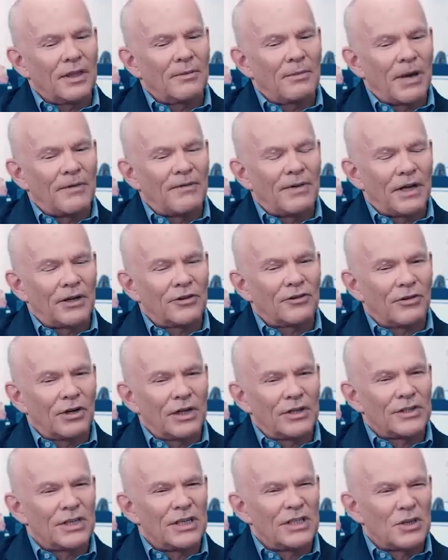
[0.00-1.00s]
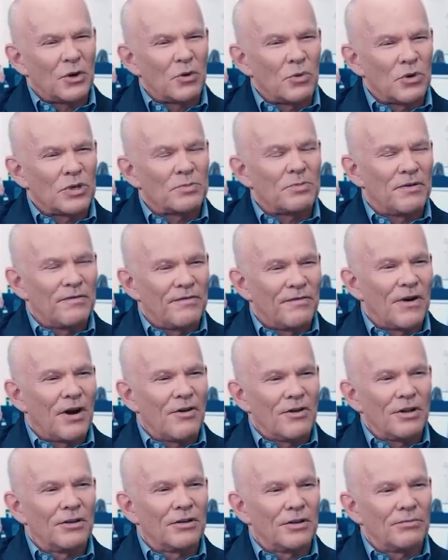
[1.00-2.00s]
thing about Valtteri is that he's always been
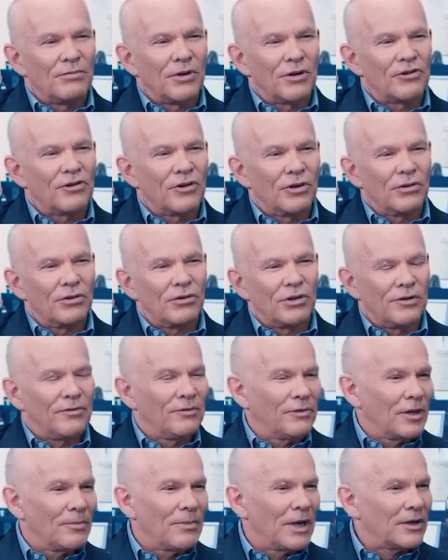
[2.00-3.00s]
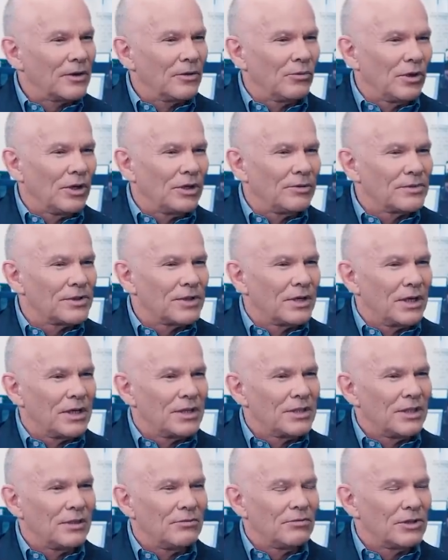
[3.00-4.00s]
very good at Montreal. Even going back to the Williams
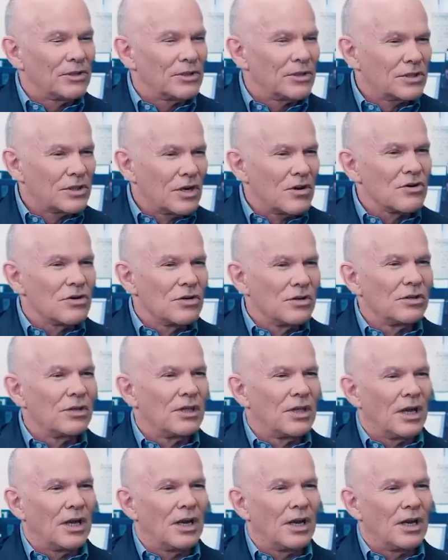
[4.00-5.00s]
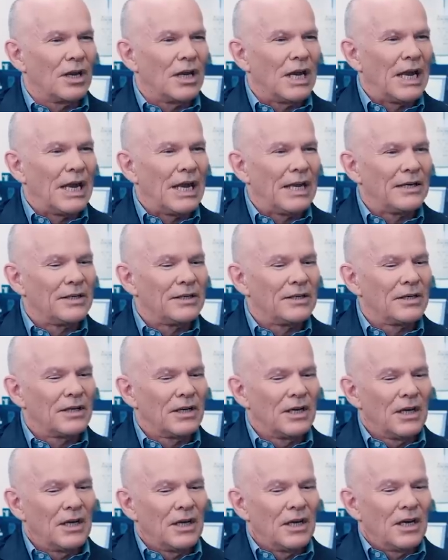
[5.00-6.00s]
days, he was so good there. And
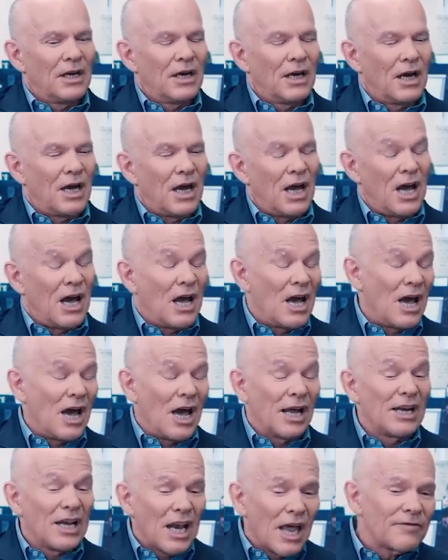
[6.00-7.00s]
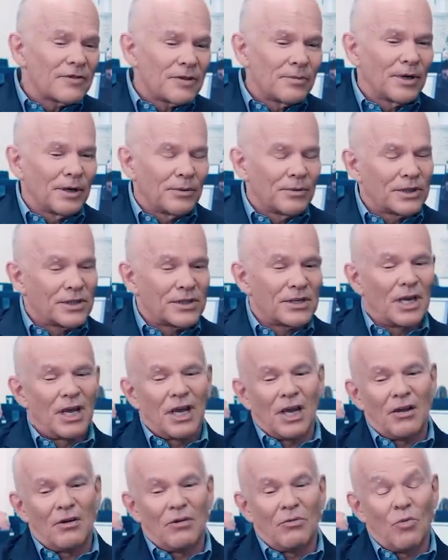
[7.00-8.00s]
I'd love to be able to
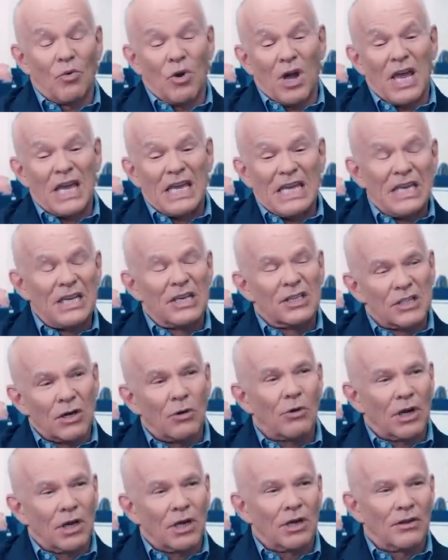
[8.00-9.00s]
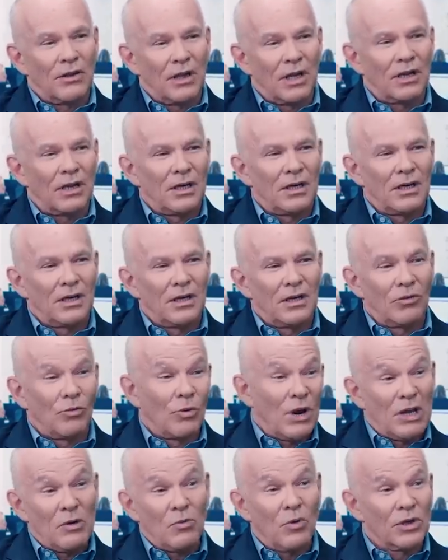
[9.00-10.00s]
say where he was quicker than
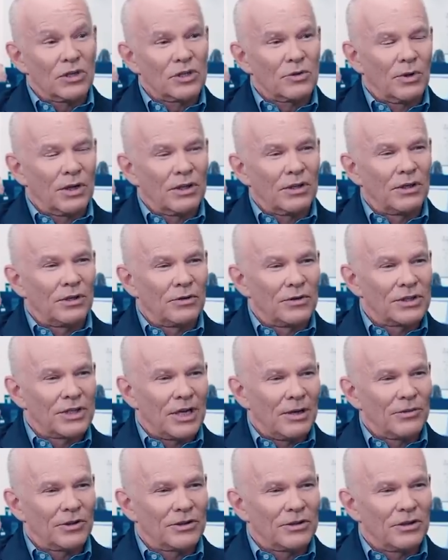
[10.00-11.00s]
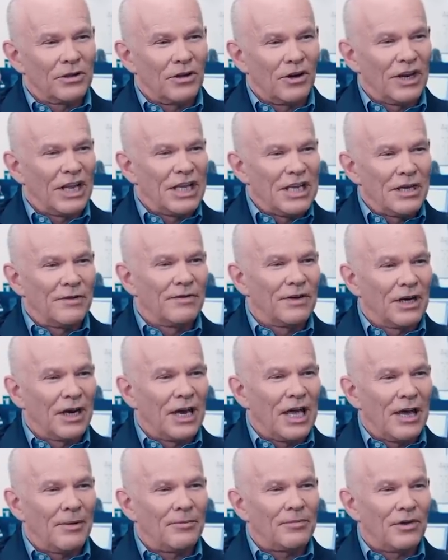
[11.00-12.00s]
Lewis Hamilton on a
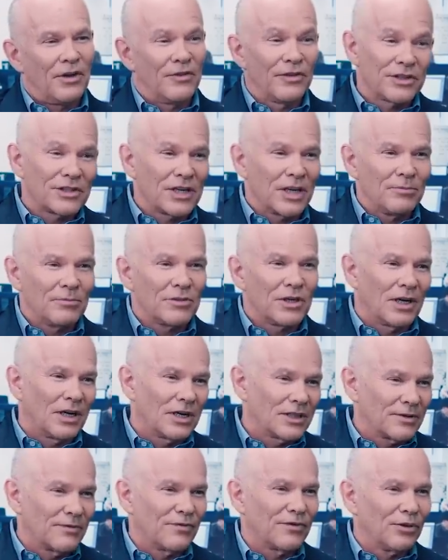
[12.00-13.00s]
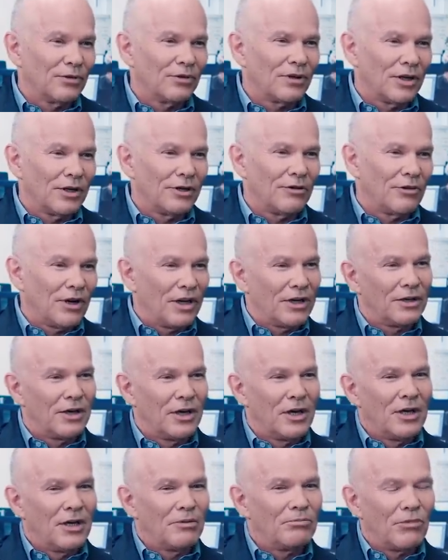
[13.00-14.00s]
given lap on the same tyres and fuel load
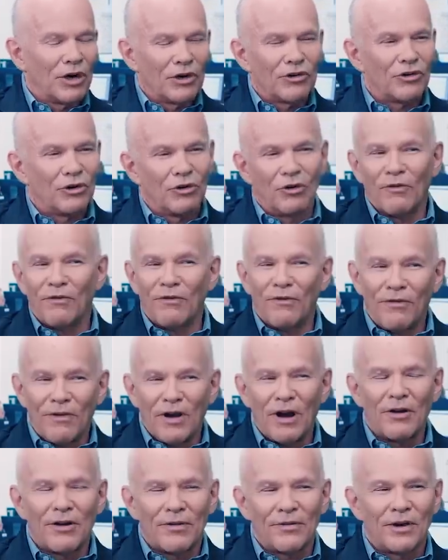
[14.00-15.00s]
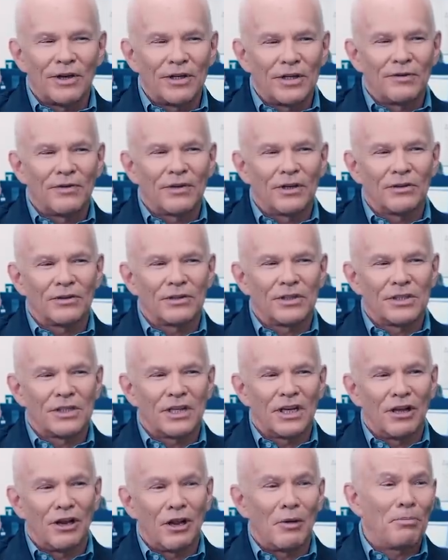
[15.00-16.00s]
around Montreal. Very, very difficult to
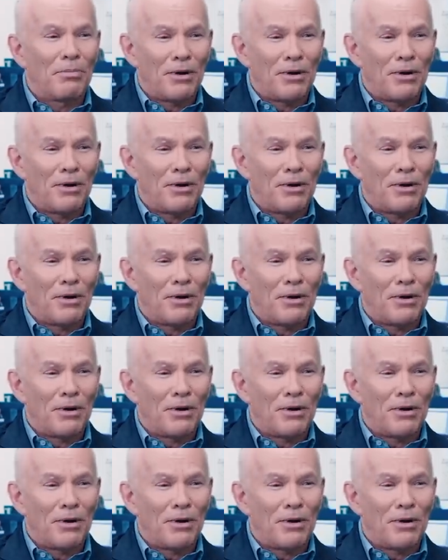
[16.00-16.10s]
tell,